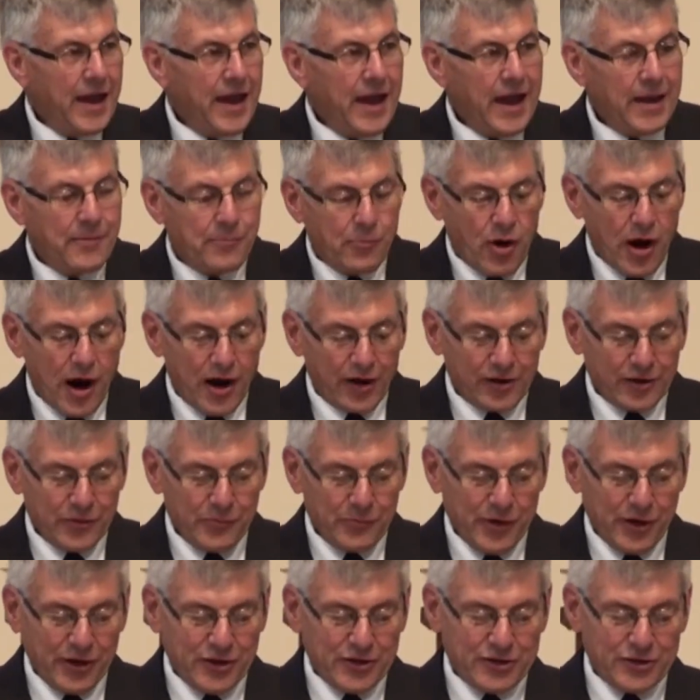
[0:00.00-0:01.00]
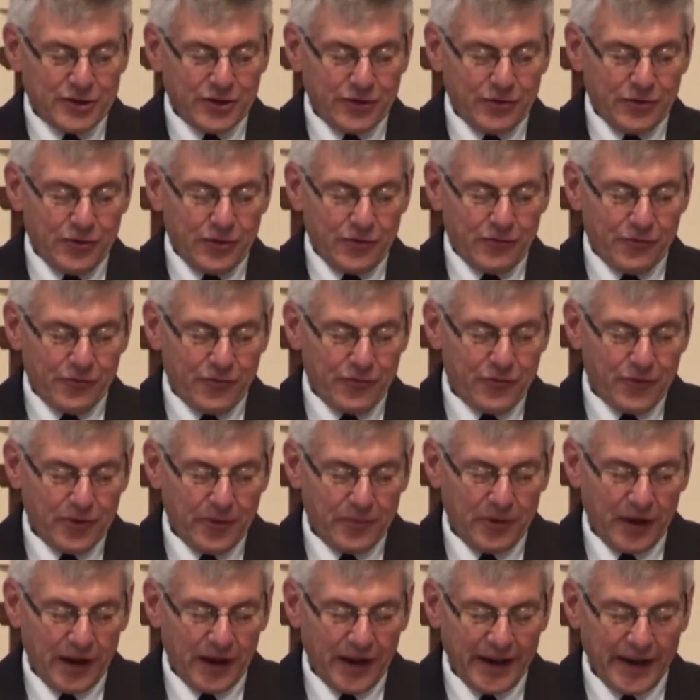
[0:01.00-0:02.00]
A proclamation
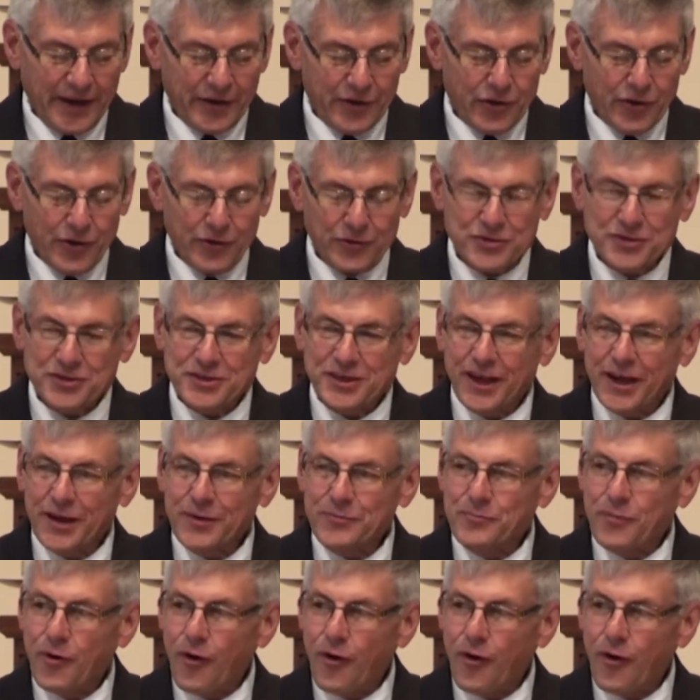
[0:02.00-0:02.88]
from the letter of St.